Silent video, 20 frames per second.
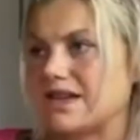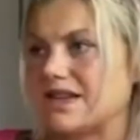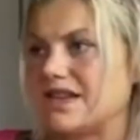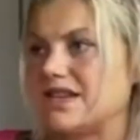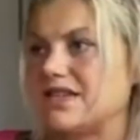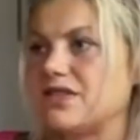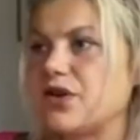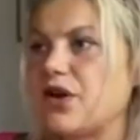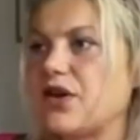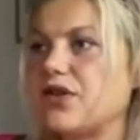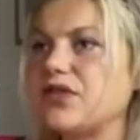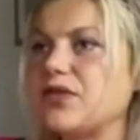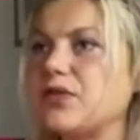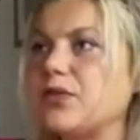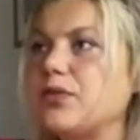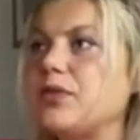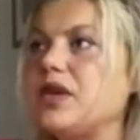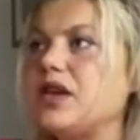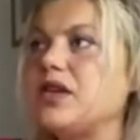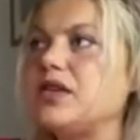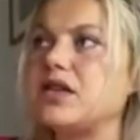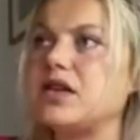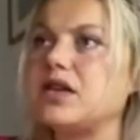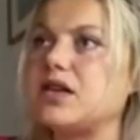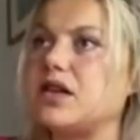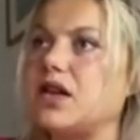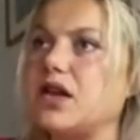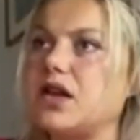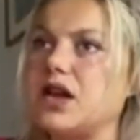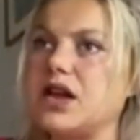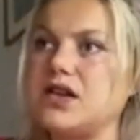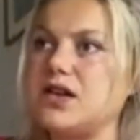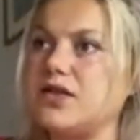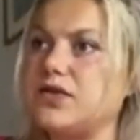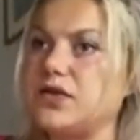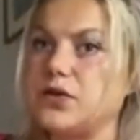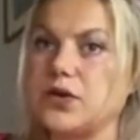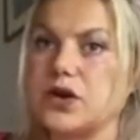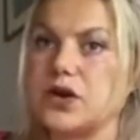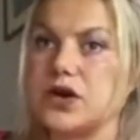This doesn't mean that any
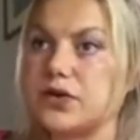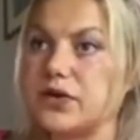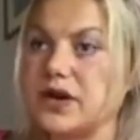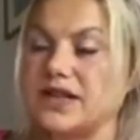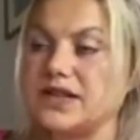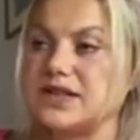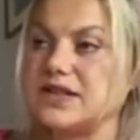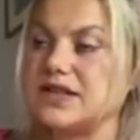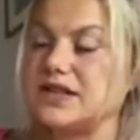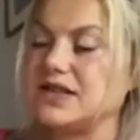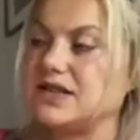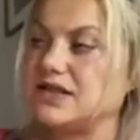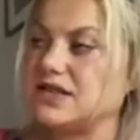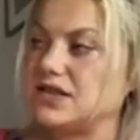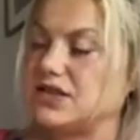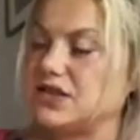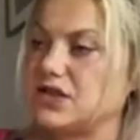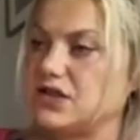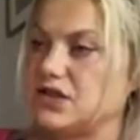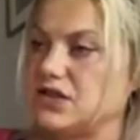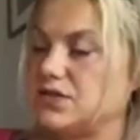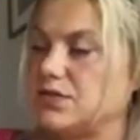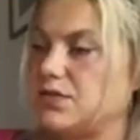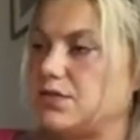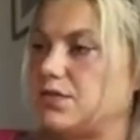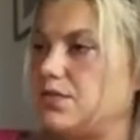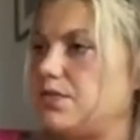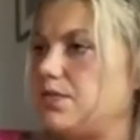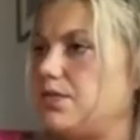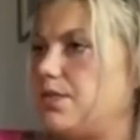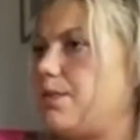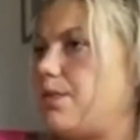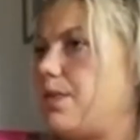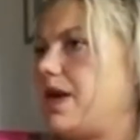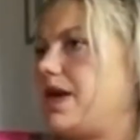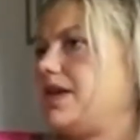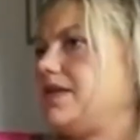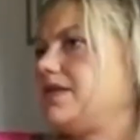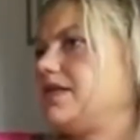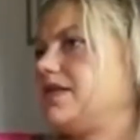of you are crazy. This is just
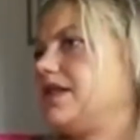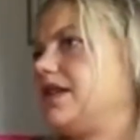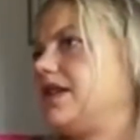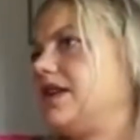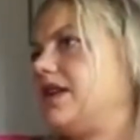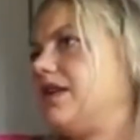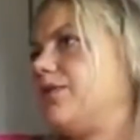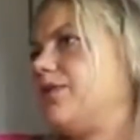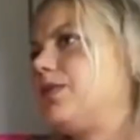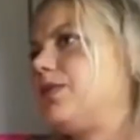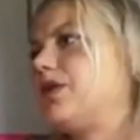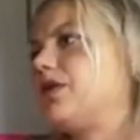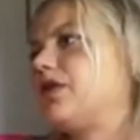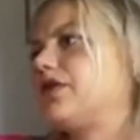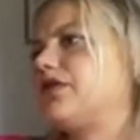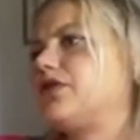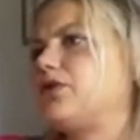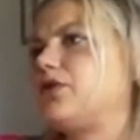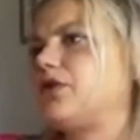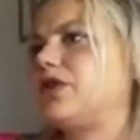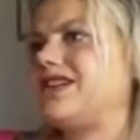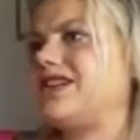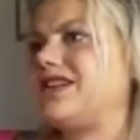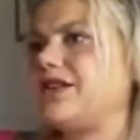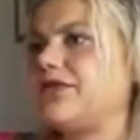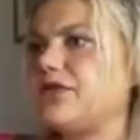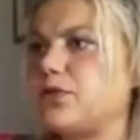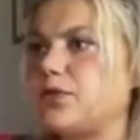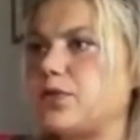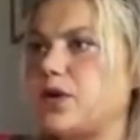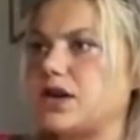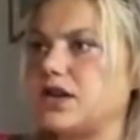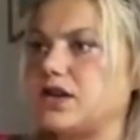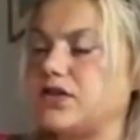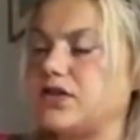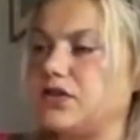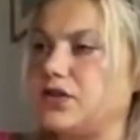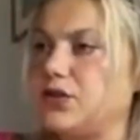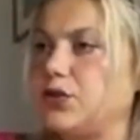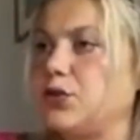basically because you have left your body
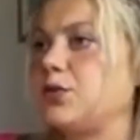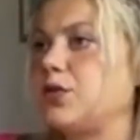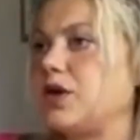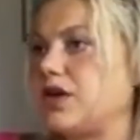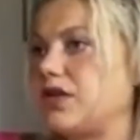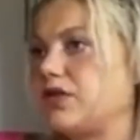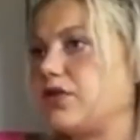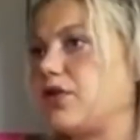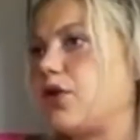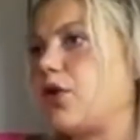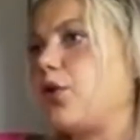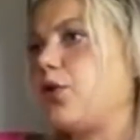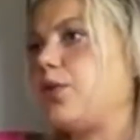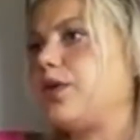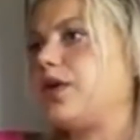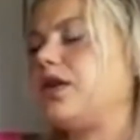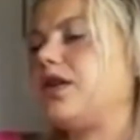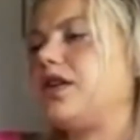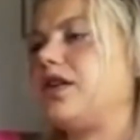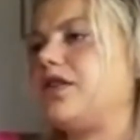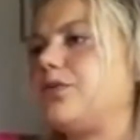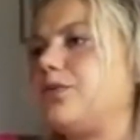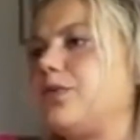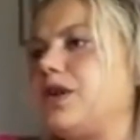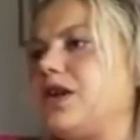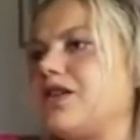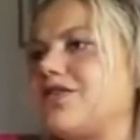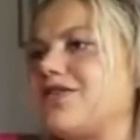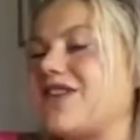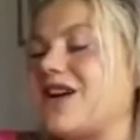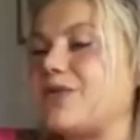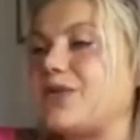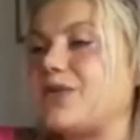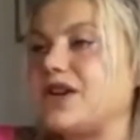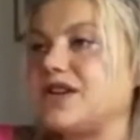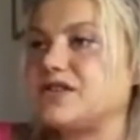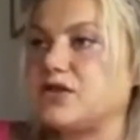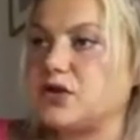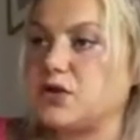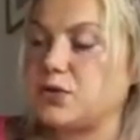too much open and being a
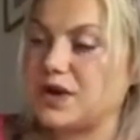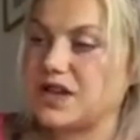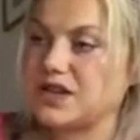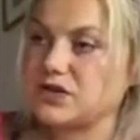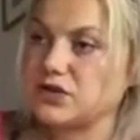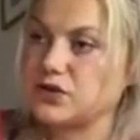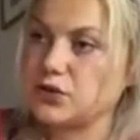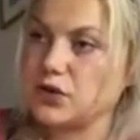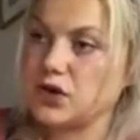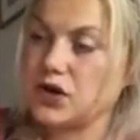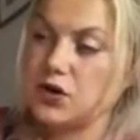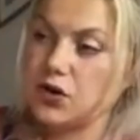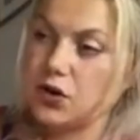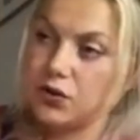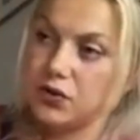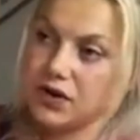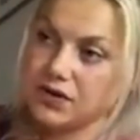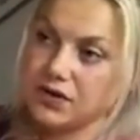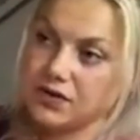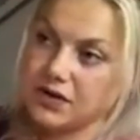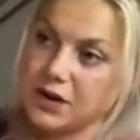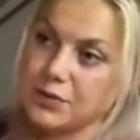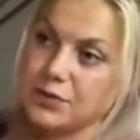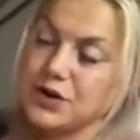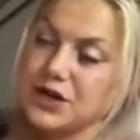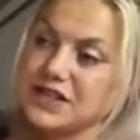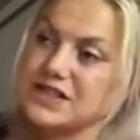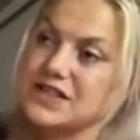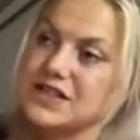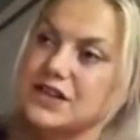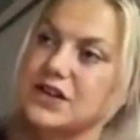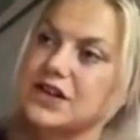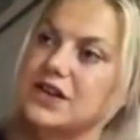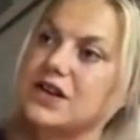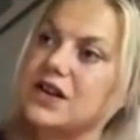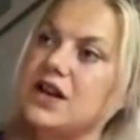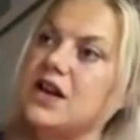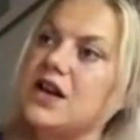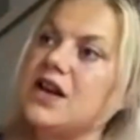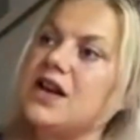vibrational match to a lower vibration
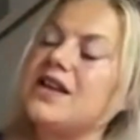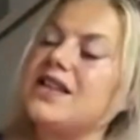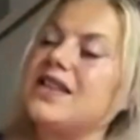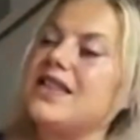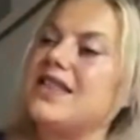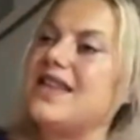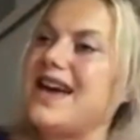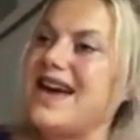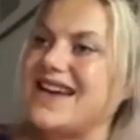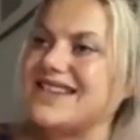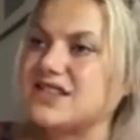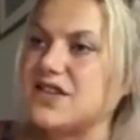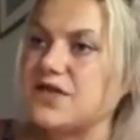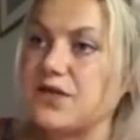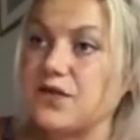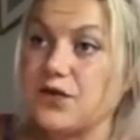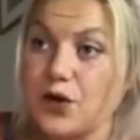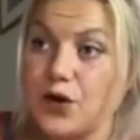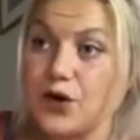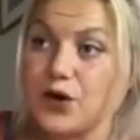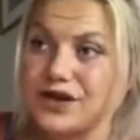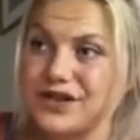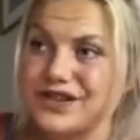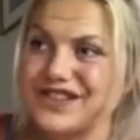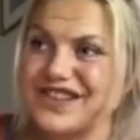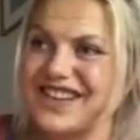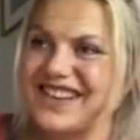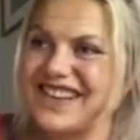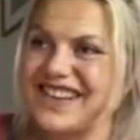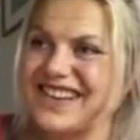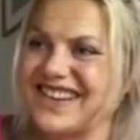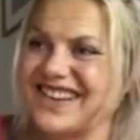that has a voice